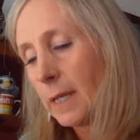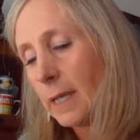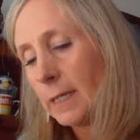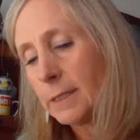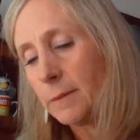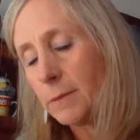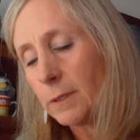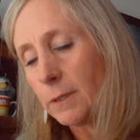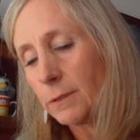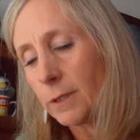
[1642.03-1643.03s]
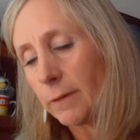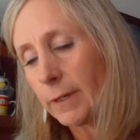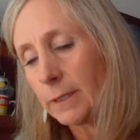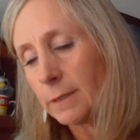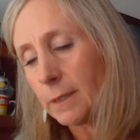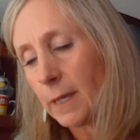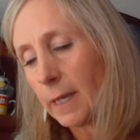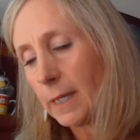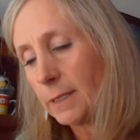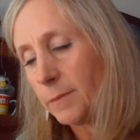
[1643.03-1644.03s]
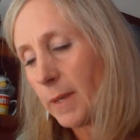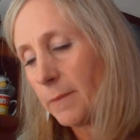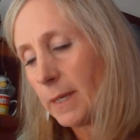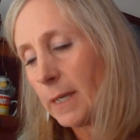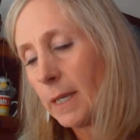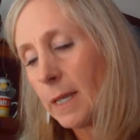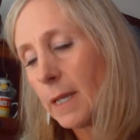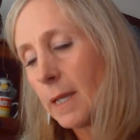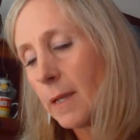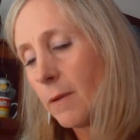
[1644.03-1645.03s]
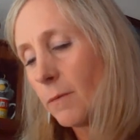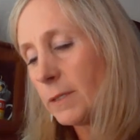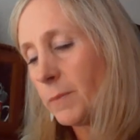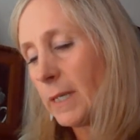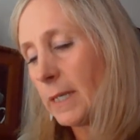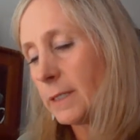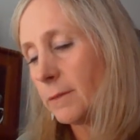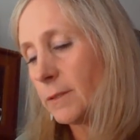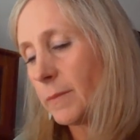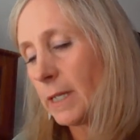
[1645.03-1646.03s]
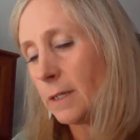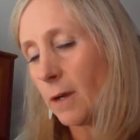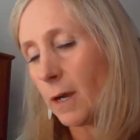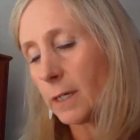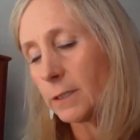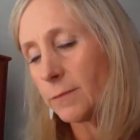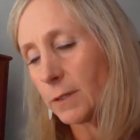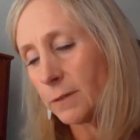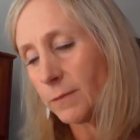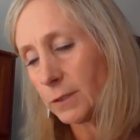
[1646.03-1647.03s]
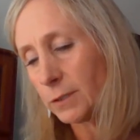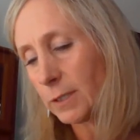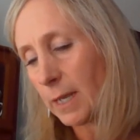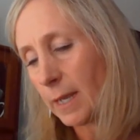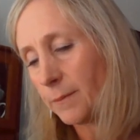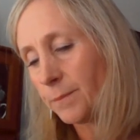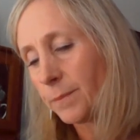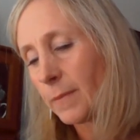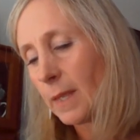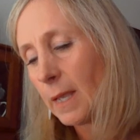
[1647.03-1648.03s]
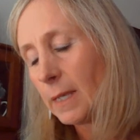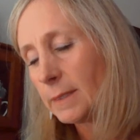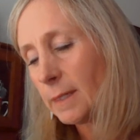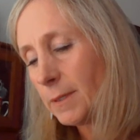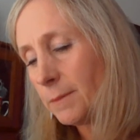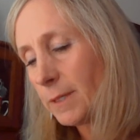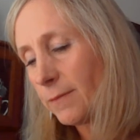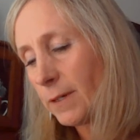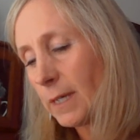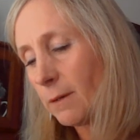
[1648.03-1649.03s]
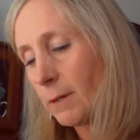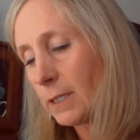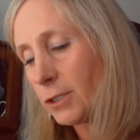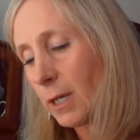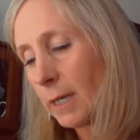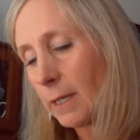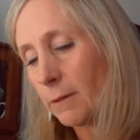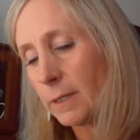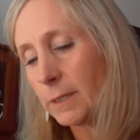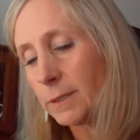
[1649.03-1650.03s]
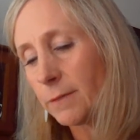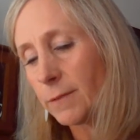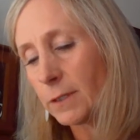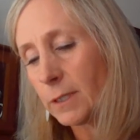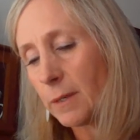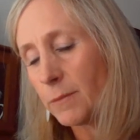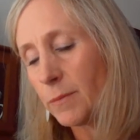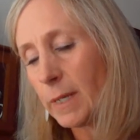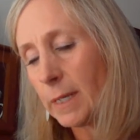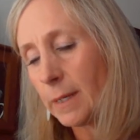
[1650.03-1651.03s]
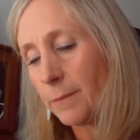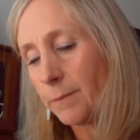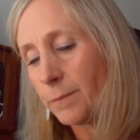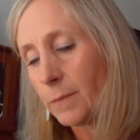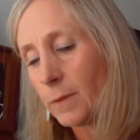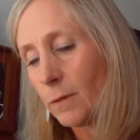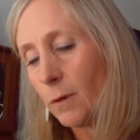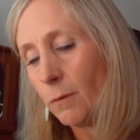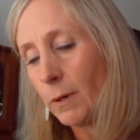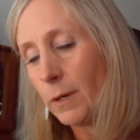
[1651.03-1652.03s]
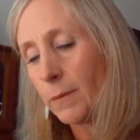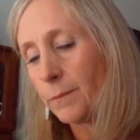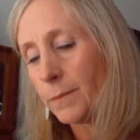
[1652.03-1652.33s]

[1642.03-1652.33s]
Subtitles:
He seemed a little nervous. I guess maybe it was because he was meeting August for the first time. Sometimes I forget what a shock it is the first time you meet him. Cool room.